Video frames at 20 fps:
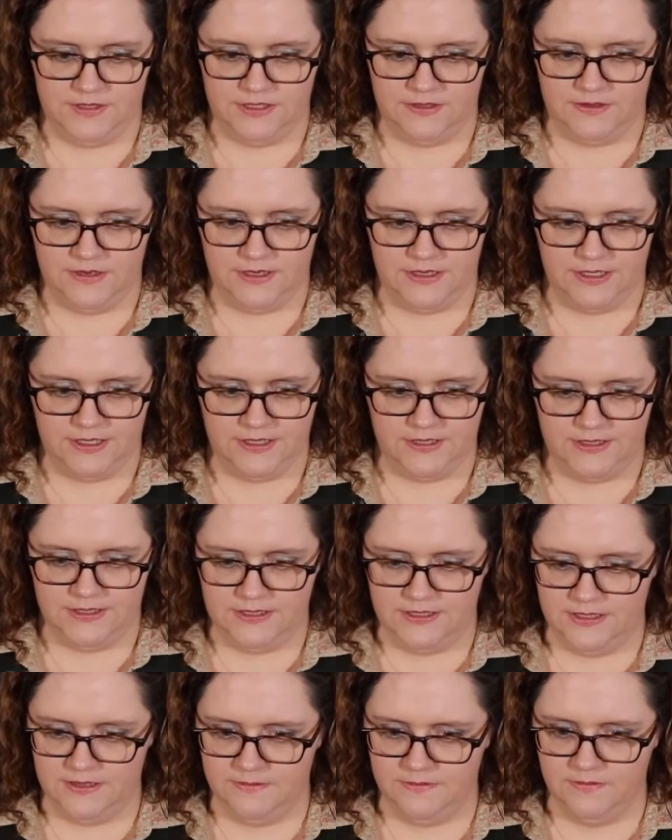it's around here
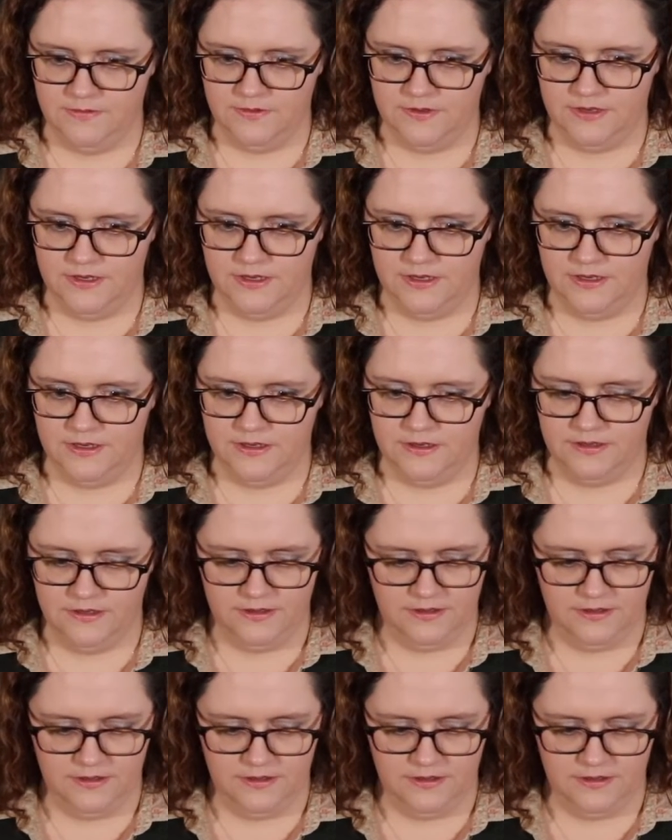somewhere.